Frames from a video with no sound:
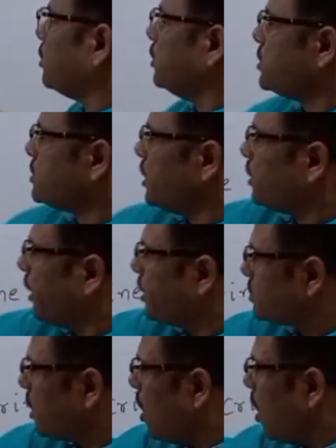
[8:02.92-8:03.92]
this
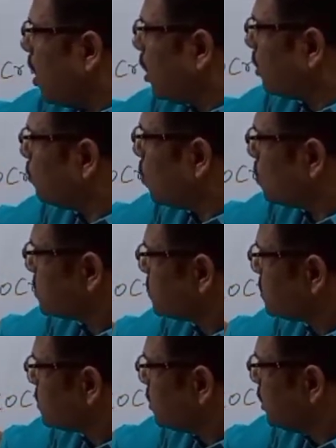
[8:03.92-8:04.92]
secretes the
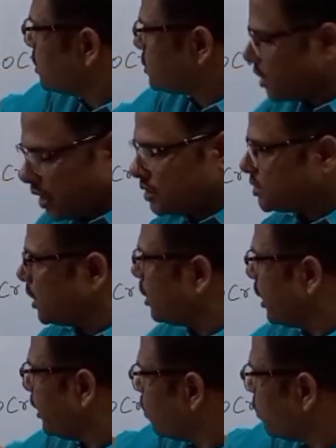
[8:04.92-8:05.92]
hormones. This is
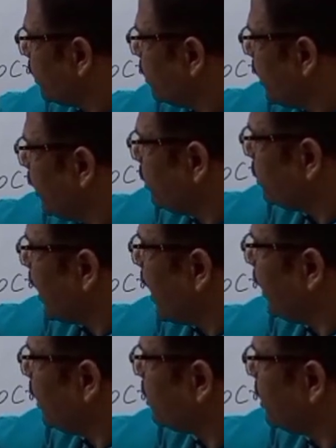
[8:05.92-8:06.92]
an endocrine gland,
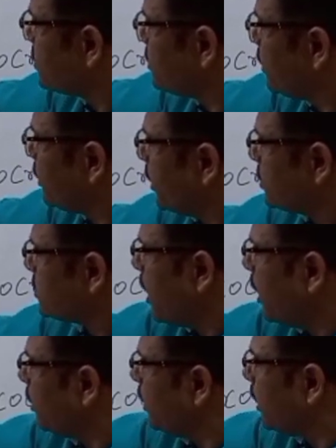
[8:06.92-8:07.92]
directly secretes.
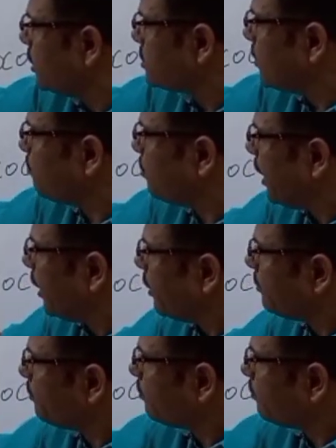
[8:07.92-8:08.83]
And here is the blood.